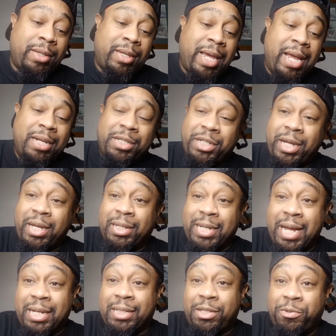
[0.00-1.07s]
cachet
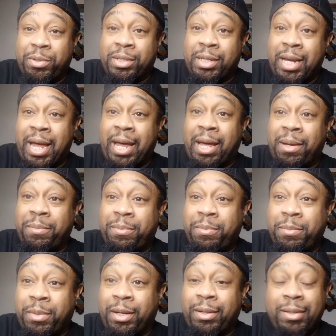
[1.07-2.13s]
attached to his name.
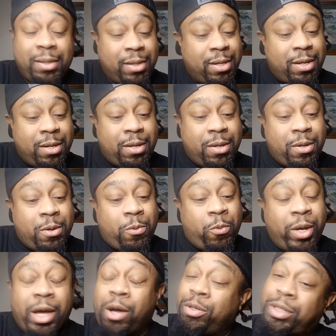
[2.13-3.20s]
But
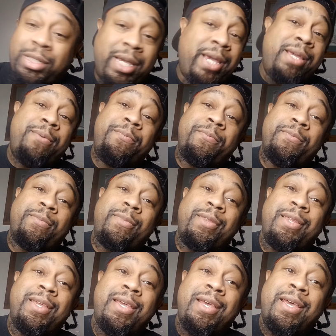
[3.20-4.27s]
we going to see
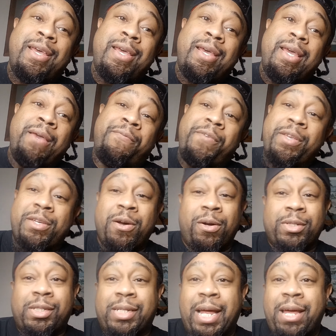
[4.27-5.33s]
if he's
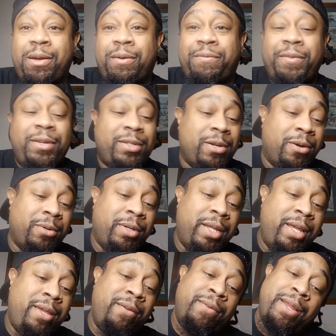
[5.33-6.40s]
going to stay or if he's going to
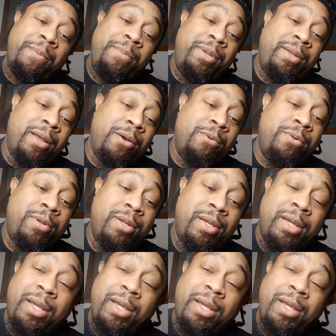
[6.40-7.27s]
leave. Let me know.